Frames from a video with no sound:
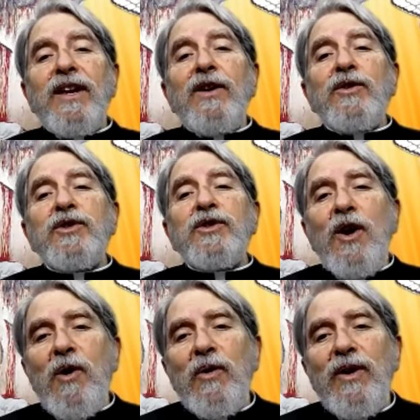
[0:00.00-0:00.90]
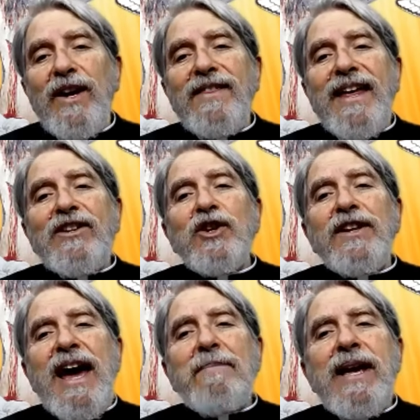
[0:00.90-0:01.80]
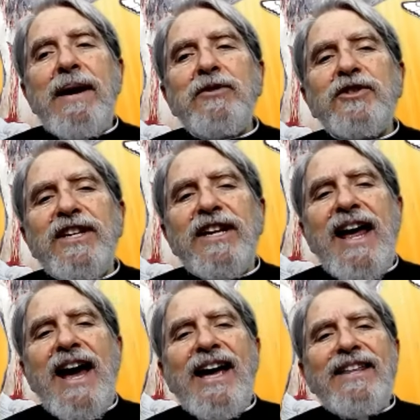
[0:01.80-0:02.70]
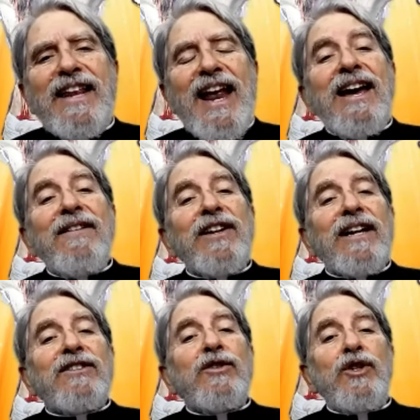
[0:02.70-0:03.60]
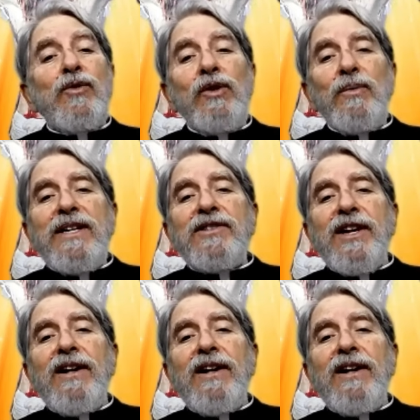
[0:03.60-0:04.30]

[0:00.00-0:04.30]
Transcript: so they shall not be able to deny that I have elected you, Luisa,